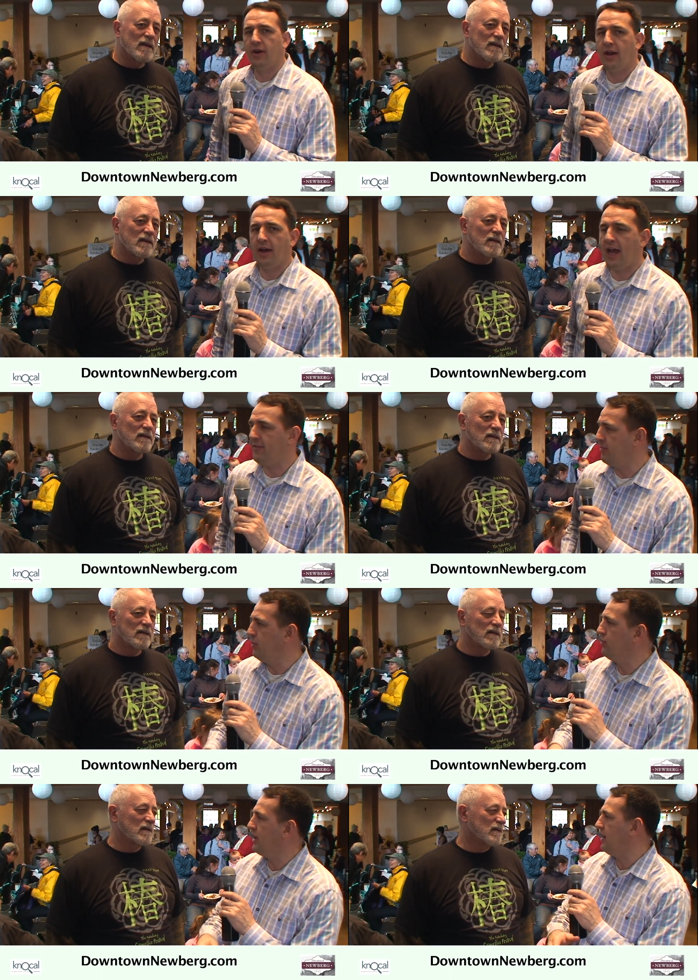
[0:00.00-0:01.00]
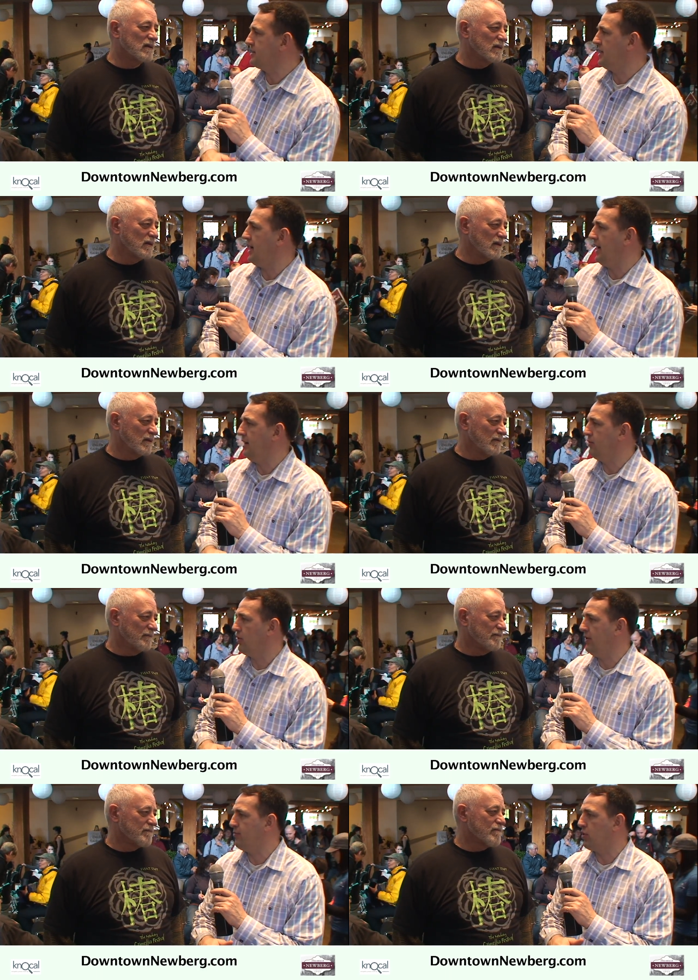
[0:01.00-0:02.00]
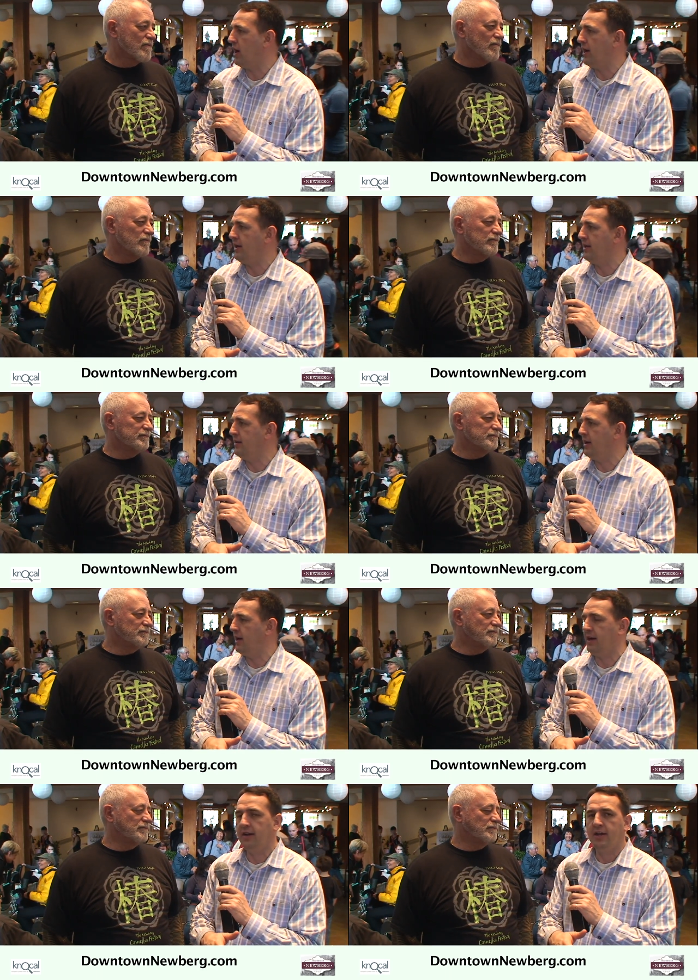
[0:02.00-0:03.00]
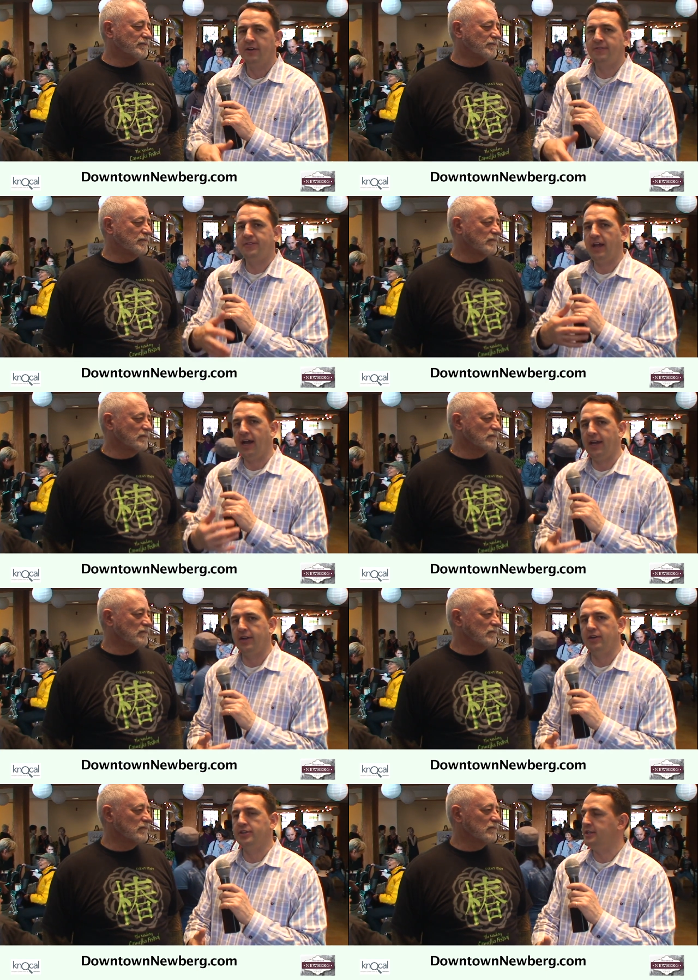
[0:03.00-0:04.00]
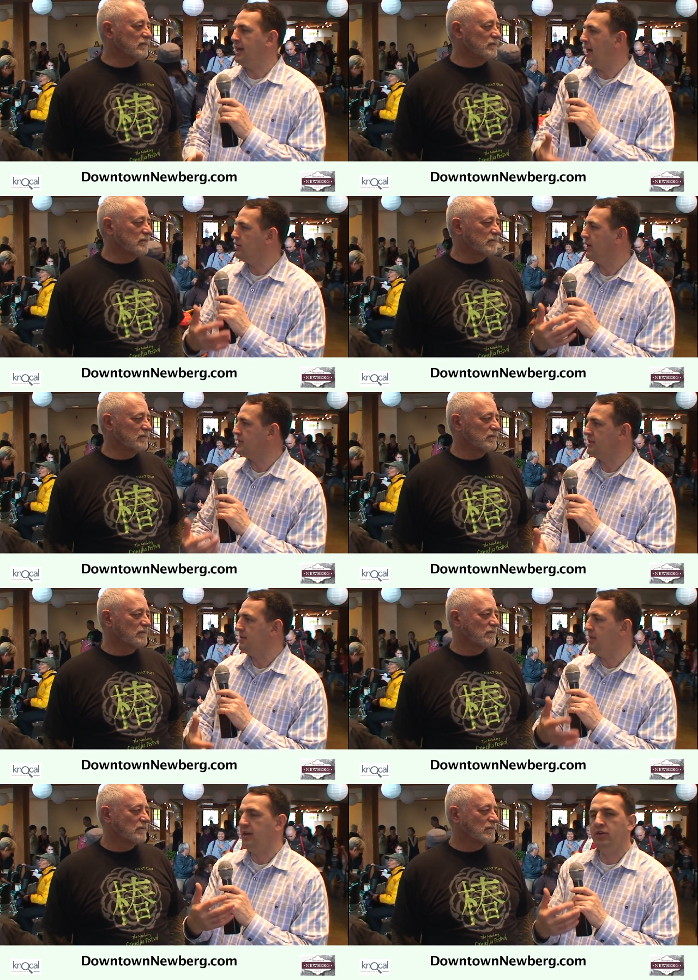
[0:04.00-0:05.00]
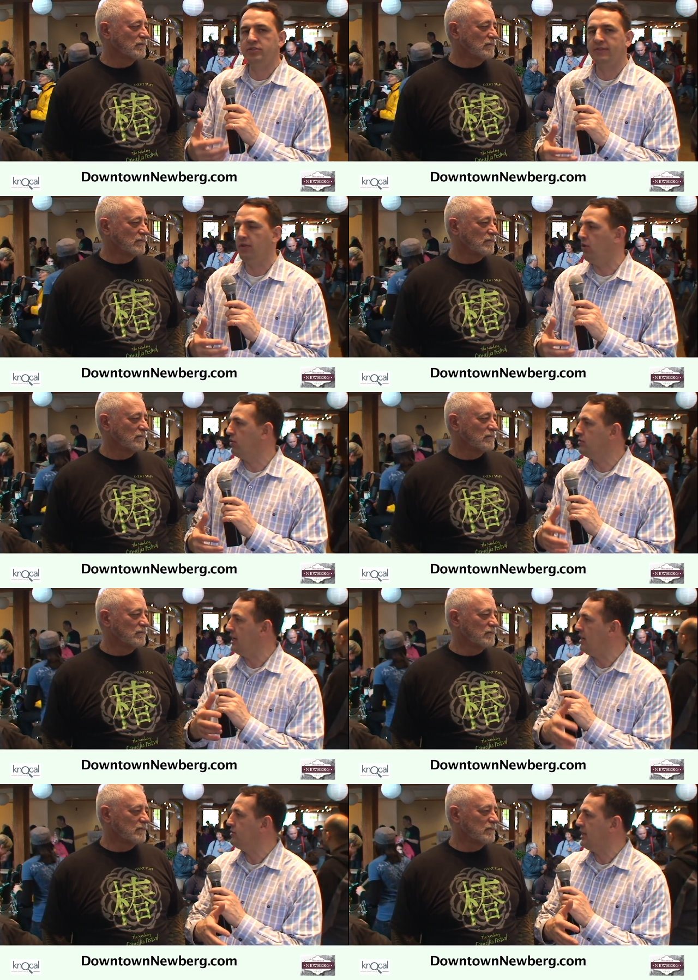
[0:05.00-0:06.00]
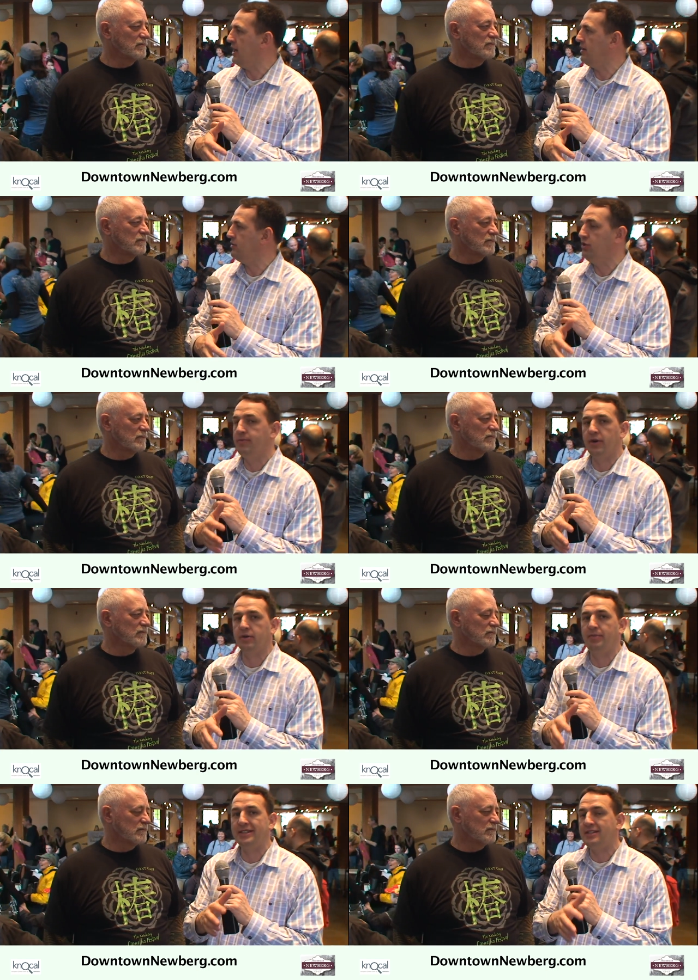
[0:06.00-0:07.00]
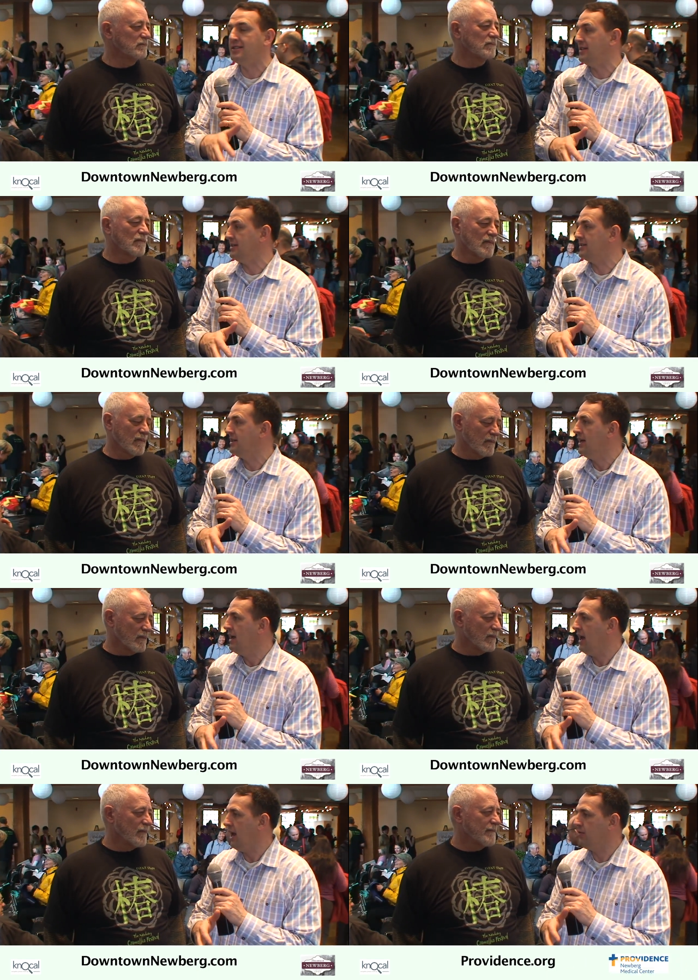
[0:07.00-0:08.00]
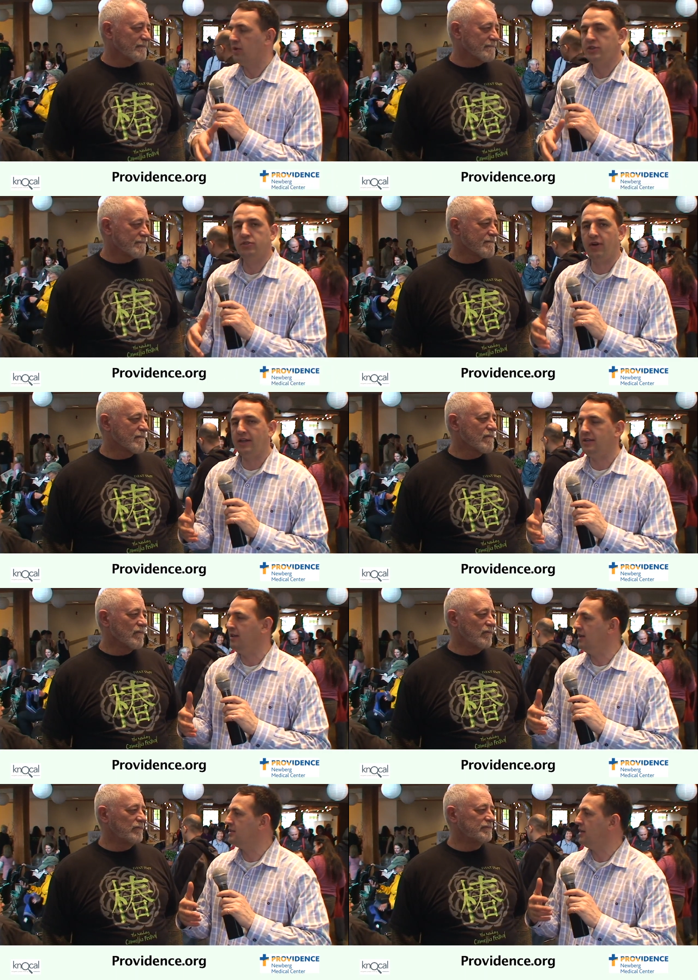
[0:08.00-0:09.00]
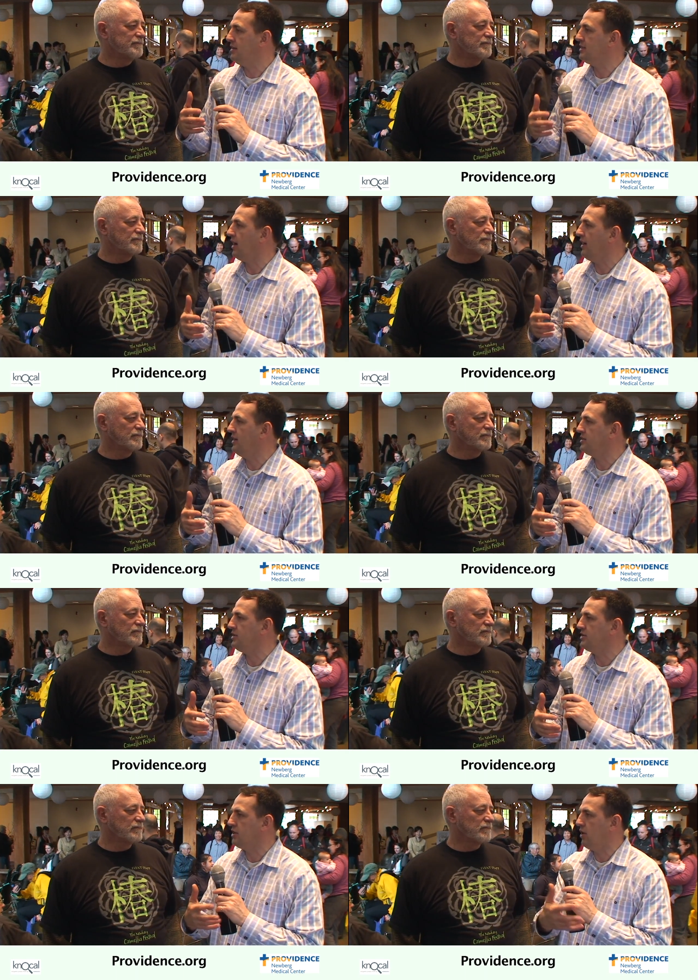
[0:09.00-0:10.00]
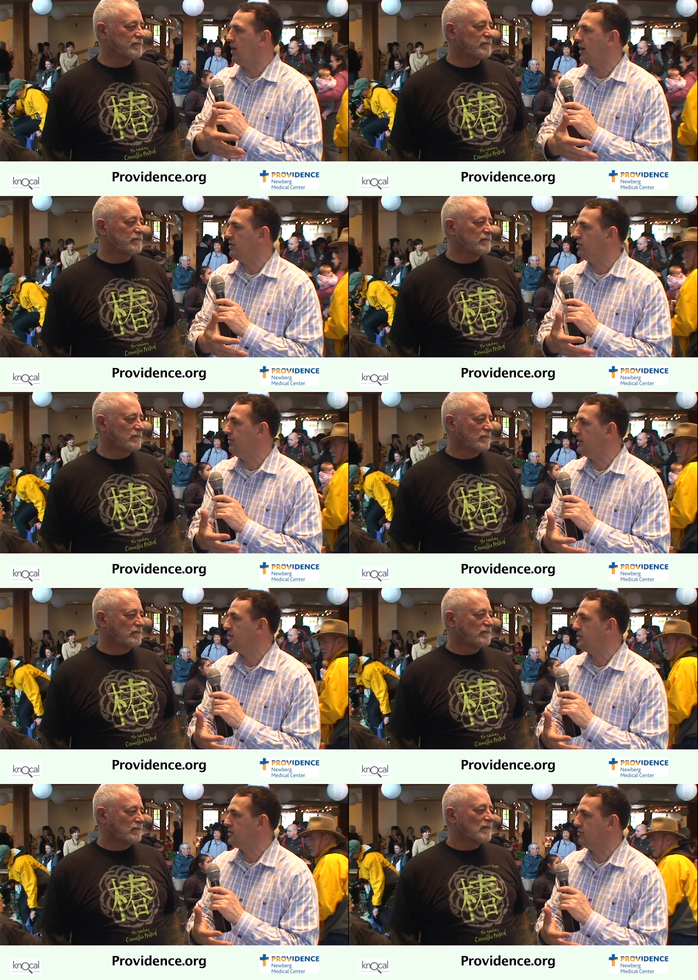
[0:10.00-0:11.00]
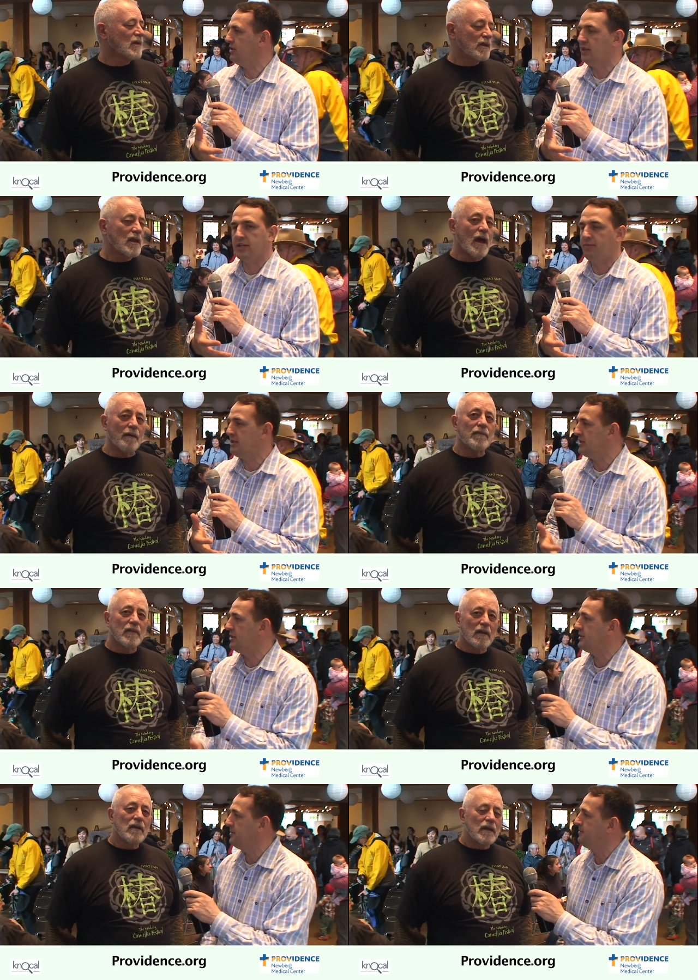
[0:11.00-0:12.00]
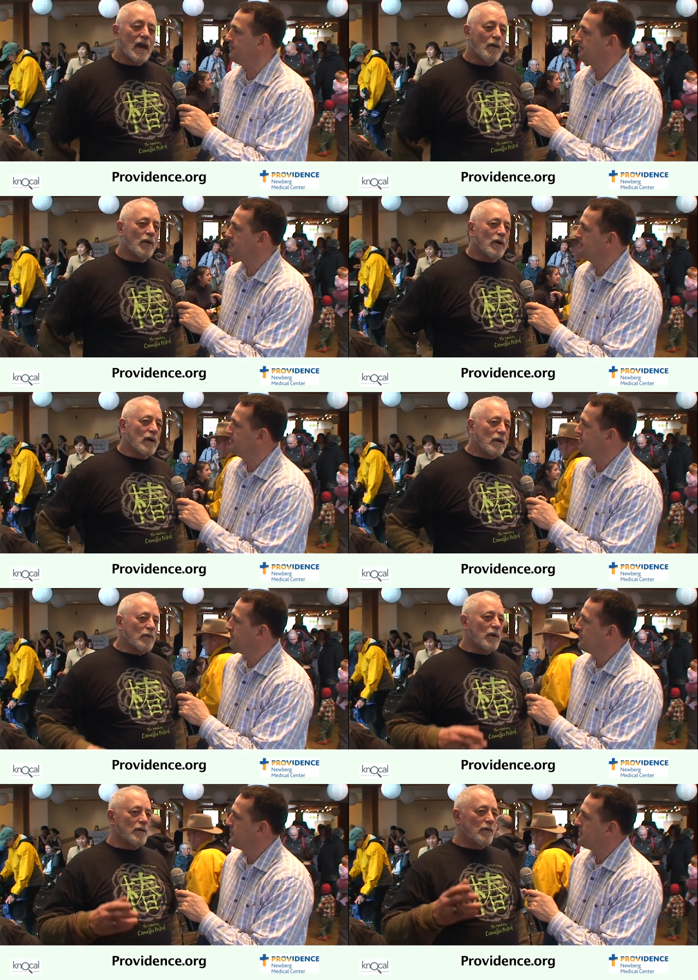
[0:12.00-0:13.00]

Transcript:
Speaker 1: uh, have a booth outside where we've brought in uh, flyers and addresses and menus of local downtown Newberg businesses, and we're directing this these audiences to go out and do business with these yeah. businesses.
Speaker 2: Yeah, we're, we're